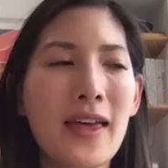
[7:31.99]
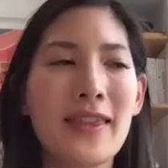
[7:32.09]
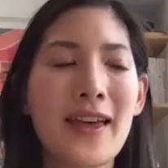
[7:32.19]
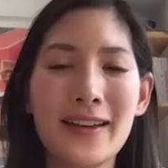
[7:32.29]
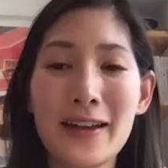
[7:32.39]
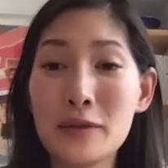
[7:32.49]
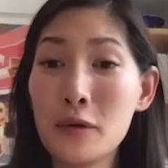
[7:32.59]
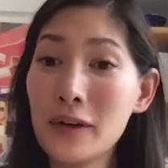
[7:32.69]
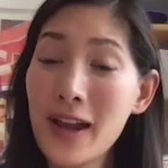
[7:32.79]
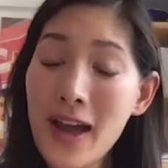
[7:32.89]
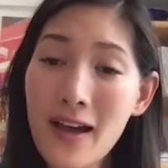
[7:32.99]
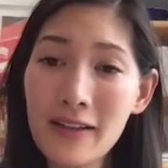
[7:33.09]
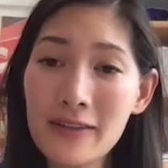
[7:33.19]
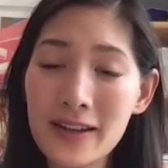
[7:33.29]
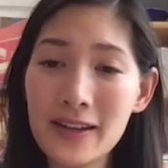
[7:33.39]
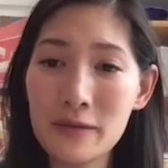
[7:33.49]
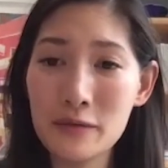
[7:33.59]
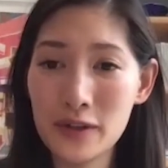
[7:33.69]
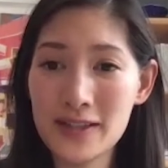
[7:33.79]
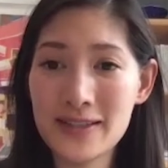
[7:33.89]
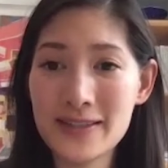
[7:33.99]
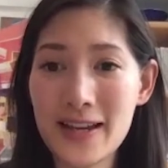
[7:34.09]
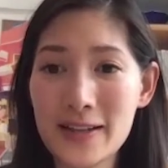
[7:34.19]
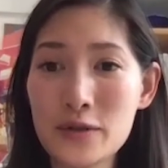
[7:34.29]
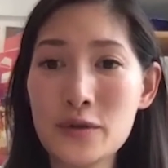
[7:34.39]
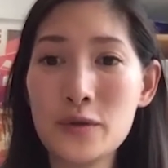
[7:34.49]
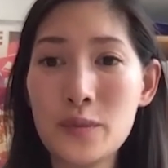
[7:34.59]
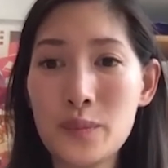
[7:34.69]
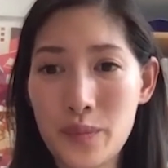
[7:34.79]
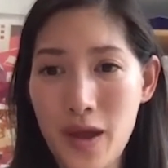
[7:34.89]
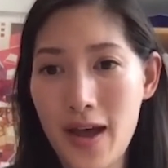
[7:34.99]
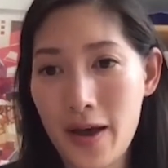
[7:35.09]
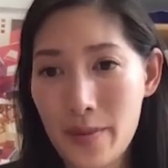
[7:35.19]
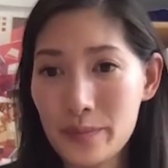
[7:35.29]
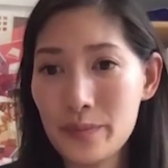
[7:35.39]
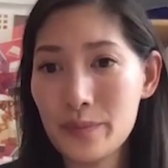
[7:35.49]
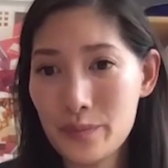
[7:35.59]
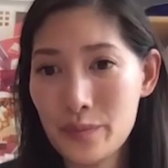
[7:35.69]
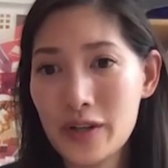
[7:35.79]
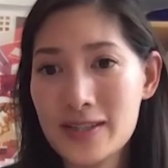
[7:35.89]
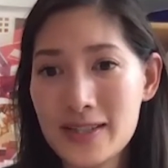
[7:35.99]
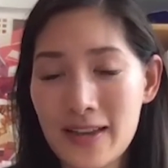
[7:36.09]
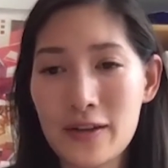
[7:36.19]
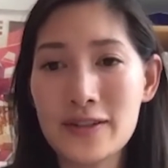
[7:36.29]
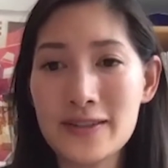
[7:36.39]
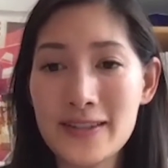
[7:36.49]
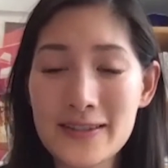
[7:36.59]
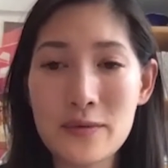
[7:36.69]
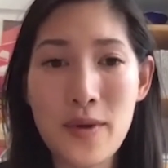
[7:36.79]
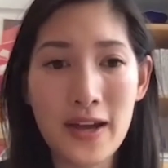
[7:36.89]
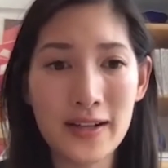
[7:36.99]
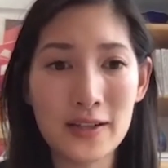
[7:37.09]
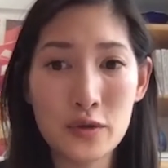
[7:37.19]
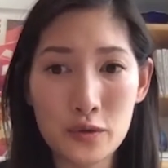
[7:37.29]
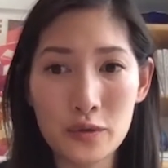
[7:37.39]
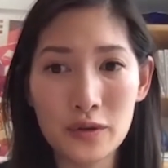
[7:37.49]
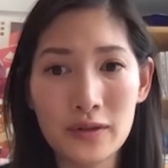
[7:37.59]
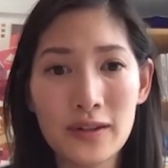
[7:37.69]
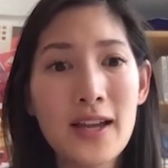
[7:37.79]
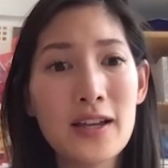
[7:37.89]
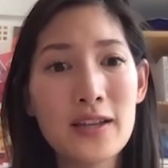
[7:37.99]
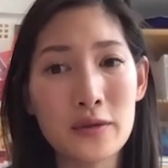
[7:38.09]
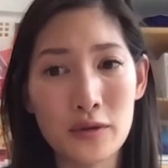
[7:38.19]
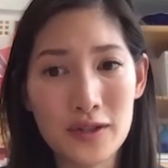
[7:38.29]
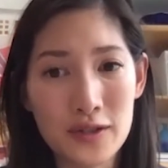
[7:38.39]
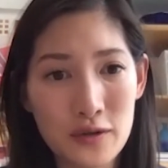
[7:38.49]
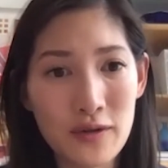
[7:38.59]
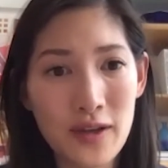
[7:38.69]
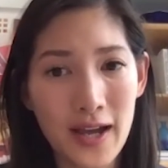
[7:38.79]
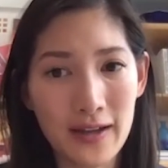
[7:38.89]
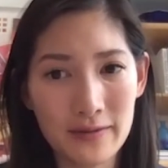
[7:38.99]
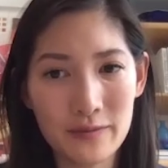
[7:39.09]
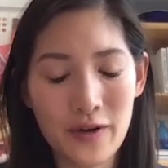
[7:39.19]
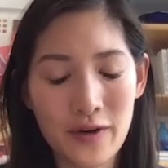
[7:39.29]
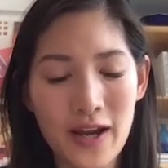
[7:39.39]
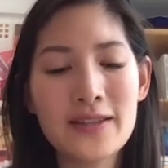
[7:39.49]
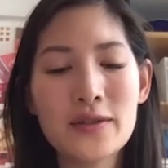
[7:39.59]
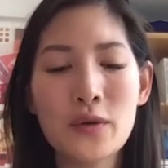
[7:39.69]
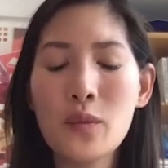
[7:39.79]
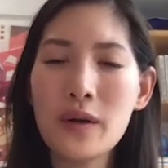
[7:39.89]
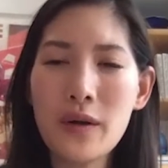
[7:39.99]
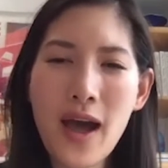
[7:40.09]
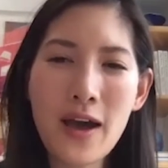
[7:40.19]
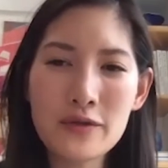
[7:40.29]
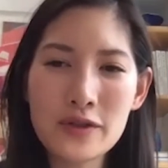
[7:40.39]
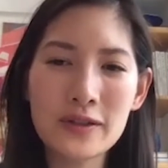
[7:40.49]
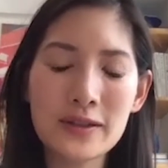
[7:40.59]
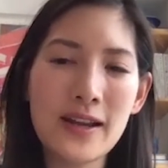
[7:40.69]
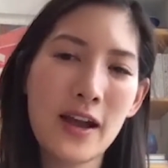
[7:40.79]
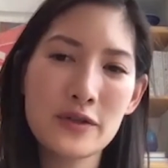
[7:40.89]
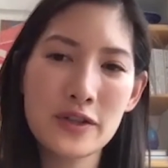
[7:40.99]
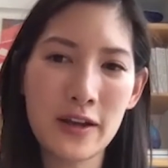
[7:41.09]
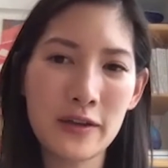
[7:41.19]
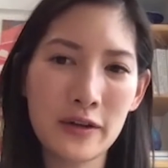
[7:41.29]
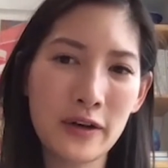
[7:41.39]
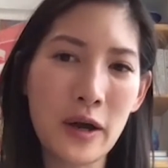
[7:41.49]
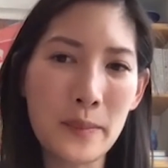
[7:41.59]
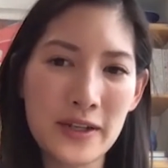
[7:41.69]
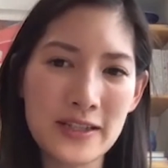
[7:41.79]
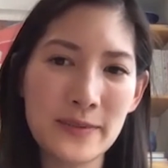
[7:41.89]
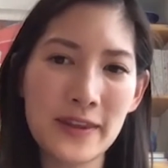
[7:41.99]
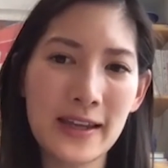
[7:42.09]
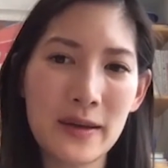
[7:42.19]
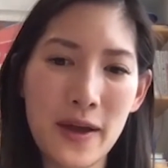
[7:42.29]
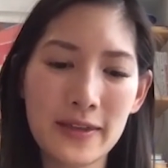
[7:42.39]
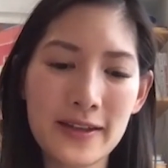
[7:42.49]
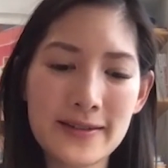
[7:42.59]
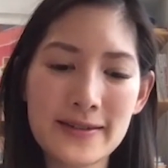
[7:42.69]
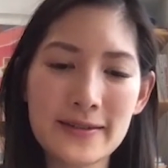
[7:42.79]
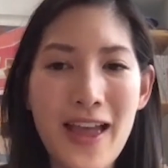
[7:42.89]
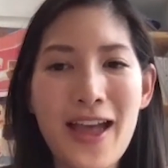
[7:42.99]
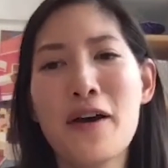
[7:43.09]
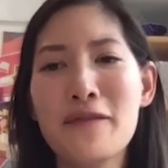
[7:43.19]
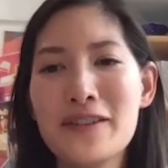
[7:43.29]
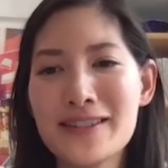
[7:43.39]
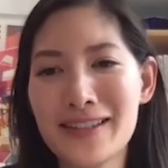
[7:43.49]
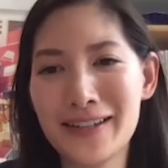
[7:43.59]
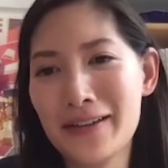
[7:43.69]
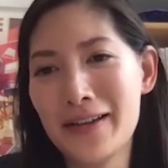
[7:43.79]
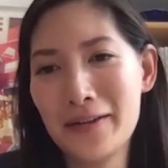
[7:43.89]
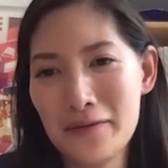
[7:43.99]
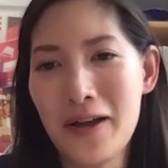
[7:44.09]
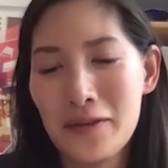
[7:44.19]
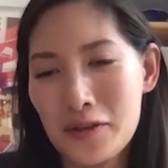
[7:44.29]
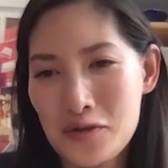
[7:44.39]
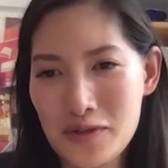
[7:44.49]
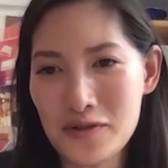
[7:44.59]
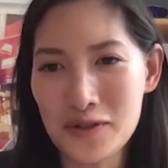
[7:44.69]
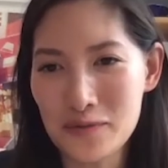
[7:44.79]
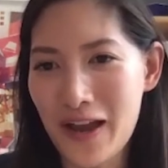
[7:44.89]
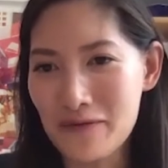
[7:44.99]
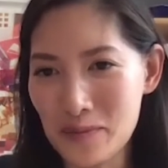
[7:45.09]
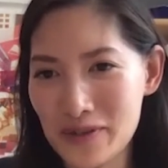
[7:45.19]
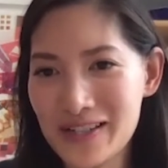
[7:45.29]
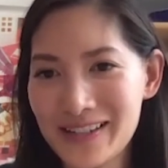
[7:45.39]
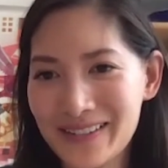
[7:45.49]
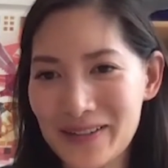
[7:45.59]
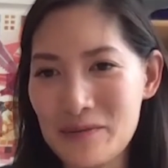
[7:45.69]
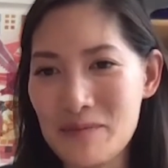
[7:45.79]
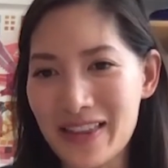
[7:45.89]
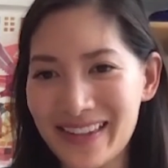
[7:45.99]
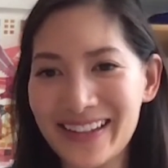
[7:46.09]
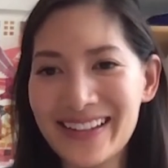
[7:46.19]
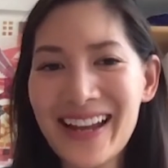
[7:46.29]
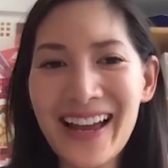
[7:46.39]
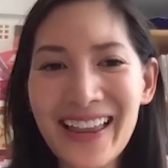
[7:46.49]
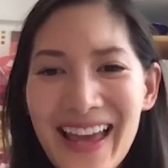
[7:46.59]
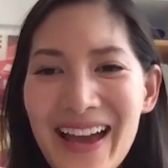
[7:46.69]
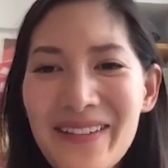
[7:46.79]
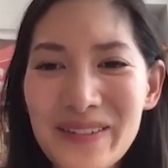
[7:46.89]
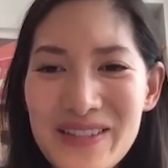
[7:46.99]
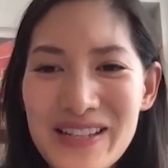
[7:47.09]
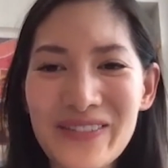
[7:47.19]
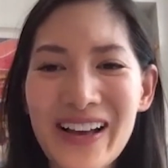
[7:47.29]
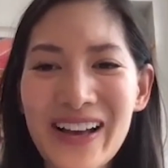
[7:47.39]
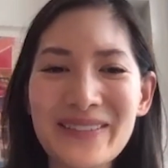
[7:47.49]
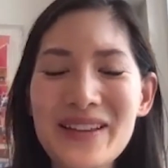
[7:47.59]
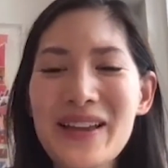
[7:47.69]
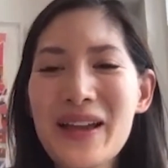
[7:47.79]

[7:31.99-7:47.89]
that at L'Oreal, they really decided to bring together a systematic tool in order to do that, right? So how should other companies be thinking about this? And obviously at Launchmetrics, we have a particular method that we've developed